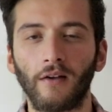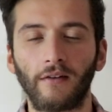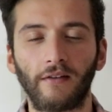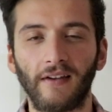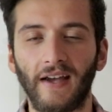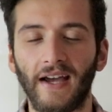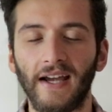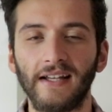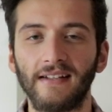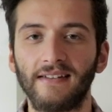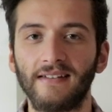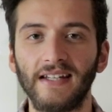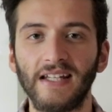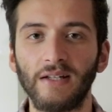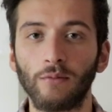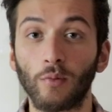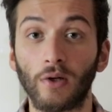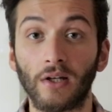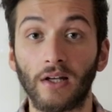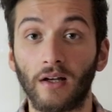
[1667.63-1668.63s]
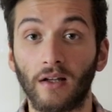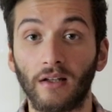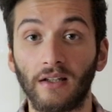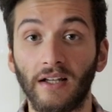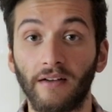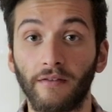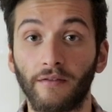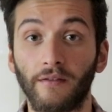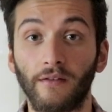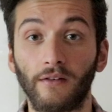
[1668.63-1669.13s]
to 18, when I
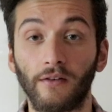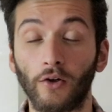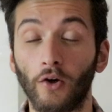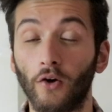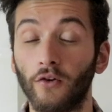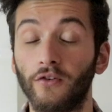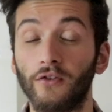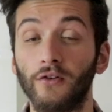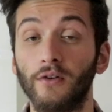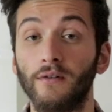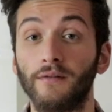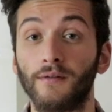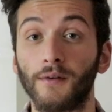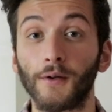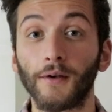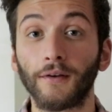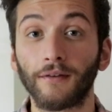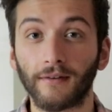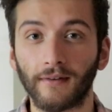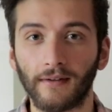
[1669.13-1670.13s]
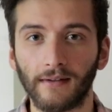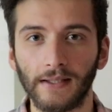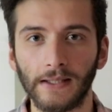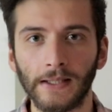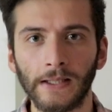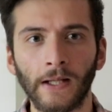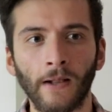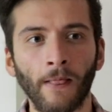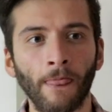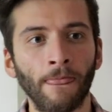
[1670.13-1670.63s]
left to go to
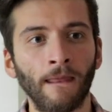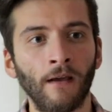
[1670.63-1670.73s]
university,